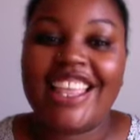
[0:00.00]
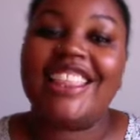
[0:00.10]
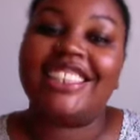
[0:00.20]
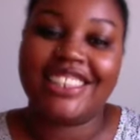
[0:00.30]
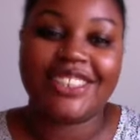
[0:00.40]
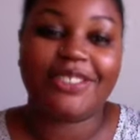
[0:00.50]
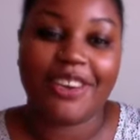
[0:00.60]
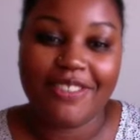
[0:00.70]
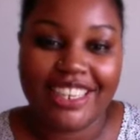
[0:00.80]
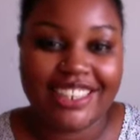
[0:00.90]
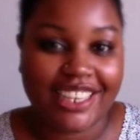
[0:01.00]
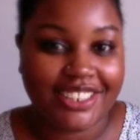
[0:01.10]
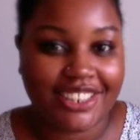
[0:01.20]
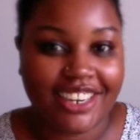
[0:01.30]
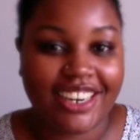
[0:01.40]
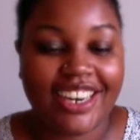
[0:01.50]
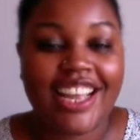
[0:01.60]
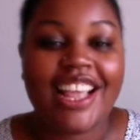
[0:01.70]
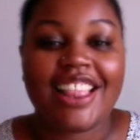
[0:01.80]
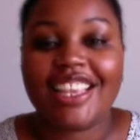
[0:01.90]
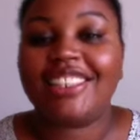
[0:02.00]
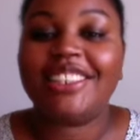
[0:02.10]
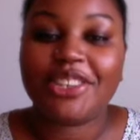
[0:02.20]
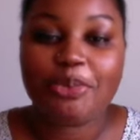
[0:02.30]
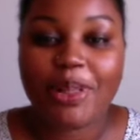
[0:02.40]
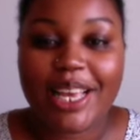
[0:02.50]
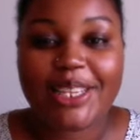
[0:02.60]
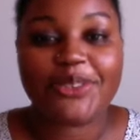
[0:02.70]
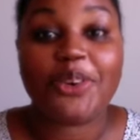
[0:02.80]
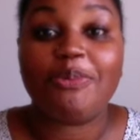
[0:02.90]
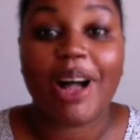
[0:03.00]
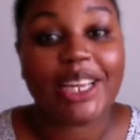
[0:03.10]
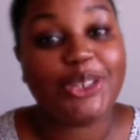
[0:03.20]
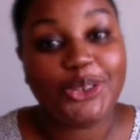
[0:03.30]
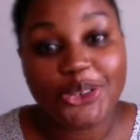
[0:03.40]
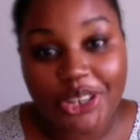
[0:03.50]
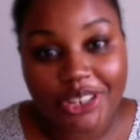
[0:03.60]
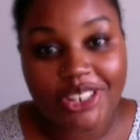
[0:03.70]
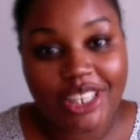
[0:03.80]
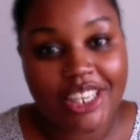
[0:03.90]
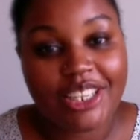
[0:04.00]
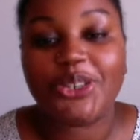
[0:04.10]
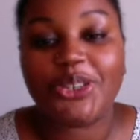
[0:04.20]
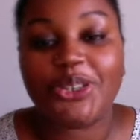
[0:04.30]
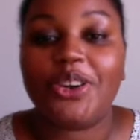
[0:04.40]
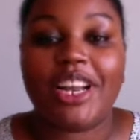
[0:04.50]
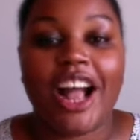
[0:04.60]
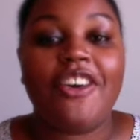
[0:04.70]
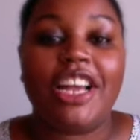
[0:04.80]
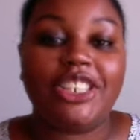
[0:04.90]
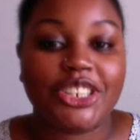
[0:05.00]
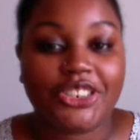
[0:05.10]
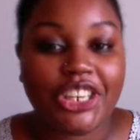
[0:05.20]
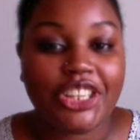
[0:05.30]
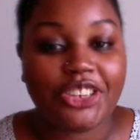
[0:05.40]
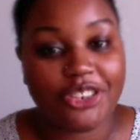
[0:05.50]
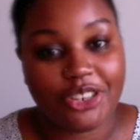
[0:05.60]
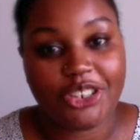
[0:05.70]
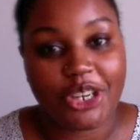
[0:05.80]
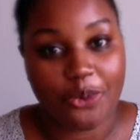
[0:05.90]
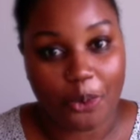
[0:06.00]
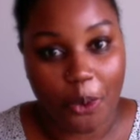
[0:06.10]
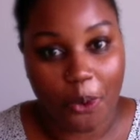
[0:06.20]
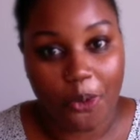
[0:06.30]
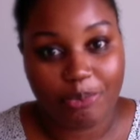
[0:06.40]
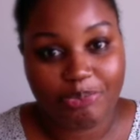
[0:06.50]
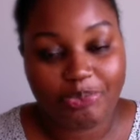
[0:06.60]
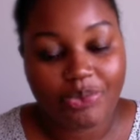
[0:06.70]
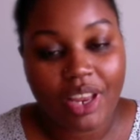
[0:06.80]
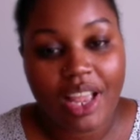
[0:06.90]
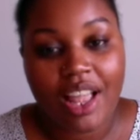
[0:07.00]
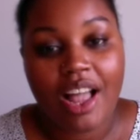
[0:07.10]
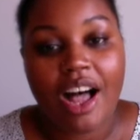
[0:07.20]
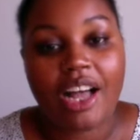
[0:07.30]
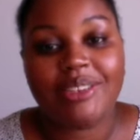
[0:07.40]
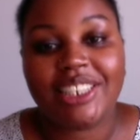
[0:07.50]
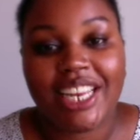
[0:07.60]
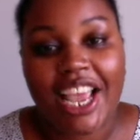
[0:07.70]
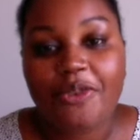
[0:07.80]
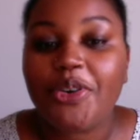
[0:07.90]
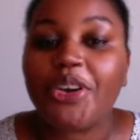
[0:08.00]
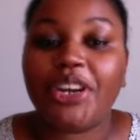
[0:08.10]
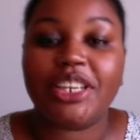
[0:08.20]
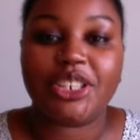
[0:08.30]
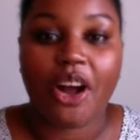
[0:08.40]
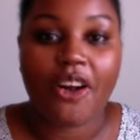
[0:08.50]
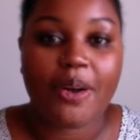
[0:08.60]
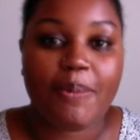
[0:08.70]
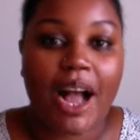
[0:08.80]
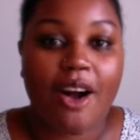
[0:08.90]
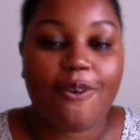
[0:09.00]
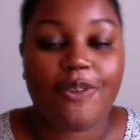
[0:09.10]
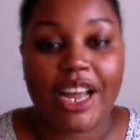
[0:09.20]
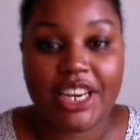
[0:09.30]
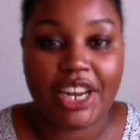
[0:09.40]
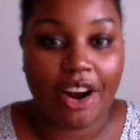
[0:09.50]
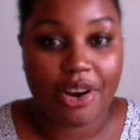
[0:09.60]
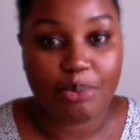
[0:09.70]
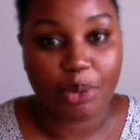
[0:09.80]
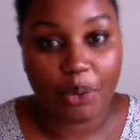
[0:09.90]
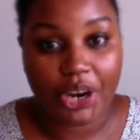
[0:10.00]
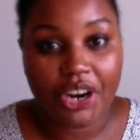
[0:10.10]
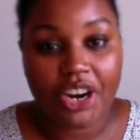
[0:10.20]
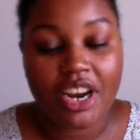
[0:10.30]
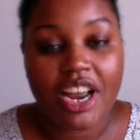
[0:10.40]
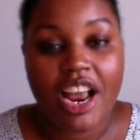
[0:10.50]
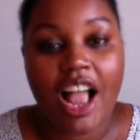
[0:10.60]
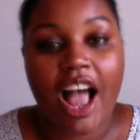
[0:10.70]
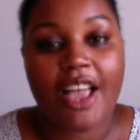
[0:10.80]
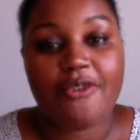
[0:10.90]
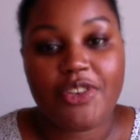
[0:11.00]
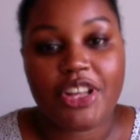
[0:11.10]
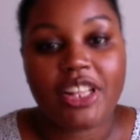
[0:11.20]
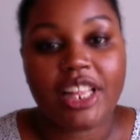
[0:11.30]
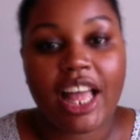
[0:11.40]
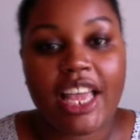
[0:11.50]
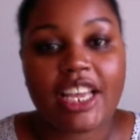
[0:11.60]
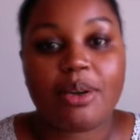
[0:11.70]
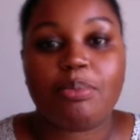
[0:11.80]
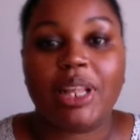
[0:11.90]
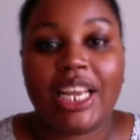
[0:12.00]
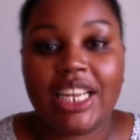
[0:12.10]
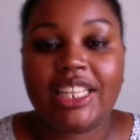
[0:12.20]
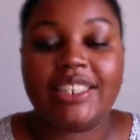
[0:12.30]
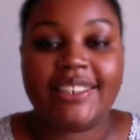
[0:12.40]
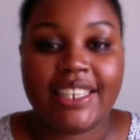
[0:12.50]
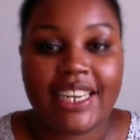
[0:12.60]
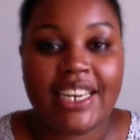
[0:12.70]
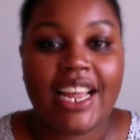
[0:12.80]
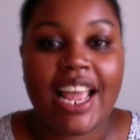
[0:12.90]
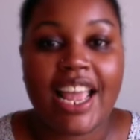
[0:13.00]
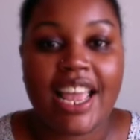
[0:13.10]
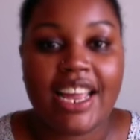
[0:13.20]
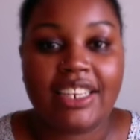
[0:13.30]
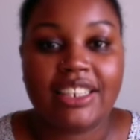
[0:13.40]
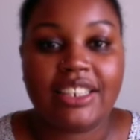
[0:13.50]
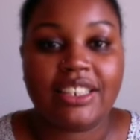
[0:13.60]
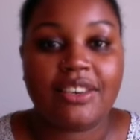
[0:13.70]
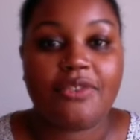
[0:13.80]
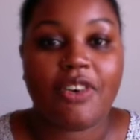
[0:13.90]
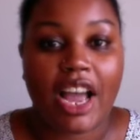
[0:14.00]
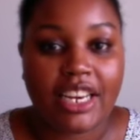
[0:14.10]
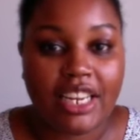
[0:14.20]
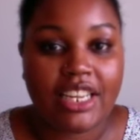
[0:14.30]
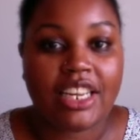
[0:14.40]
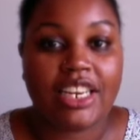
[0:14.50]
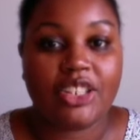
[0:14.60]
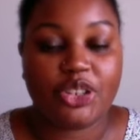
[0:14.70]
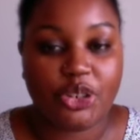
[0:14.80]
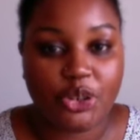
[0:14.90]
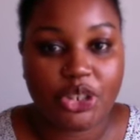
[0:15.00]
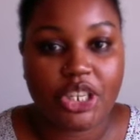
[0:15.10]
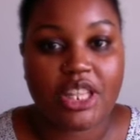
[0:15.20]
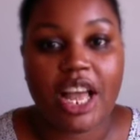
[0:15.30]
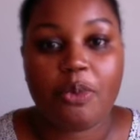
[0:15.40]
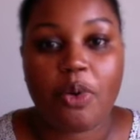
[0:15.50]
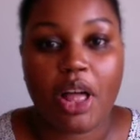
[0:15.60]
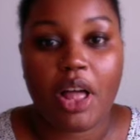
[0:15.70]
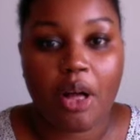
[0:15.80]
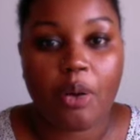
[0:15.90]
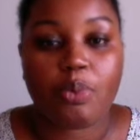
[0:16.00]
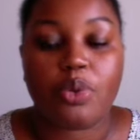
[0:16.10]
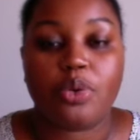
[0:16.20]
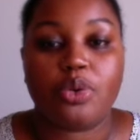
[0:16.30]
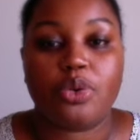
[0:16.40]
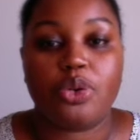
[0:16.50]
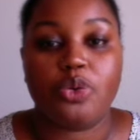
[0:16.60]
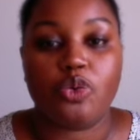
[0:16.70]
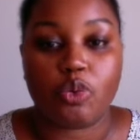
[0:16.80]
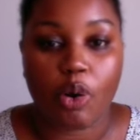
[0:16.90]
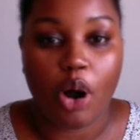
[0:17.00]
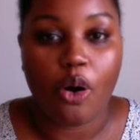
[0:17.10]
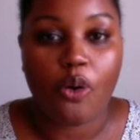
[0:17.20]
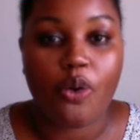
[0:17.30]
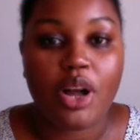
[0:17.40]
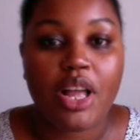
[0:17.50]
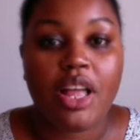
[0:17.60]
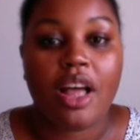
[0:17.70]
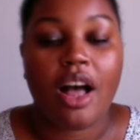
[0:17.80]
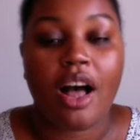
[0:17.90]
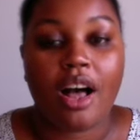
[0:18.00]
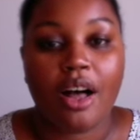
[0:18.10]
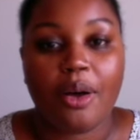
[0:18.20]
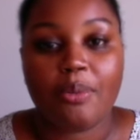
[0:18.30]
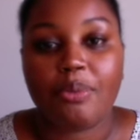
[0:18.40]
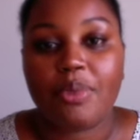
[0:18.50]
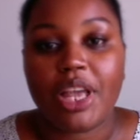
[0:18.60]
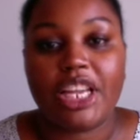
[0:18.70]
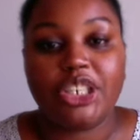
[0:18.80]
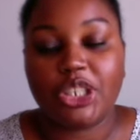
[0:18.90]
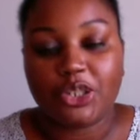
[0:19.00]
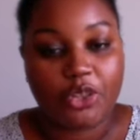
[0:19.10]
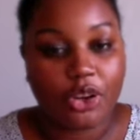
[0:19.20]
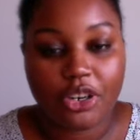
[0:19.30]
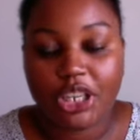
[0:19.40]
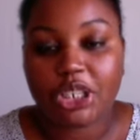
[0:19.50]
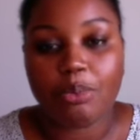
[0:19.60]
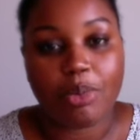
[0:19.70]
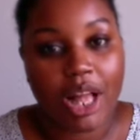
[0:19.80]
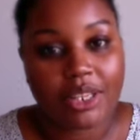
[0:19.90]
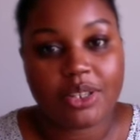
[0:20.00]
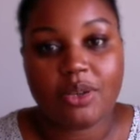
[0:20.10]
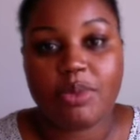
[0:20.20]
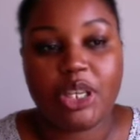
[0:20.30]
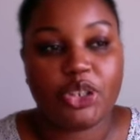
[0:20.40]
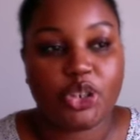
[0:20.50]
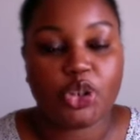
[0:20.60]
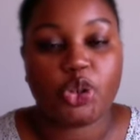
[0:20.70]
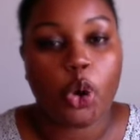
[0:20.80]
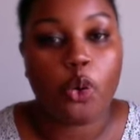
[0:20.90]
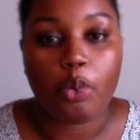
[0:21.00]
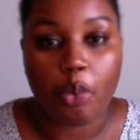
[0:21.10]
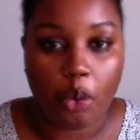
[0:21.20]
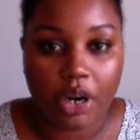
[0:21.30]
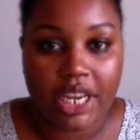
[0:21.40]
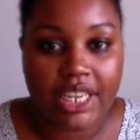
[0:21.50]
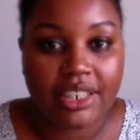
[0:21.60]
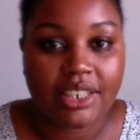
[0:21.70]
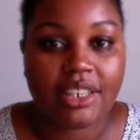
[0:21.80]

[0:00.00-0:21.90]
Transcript: and this is from my sister. This is the place for my new nurses who are now entering their nursing role. Today we're going to talk about finding our employer. I feel like planting the seed and finding an institution that will help you grow and just flourish and blossom is just so important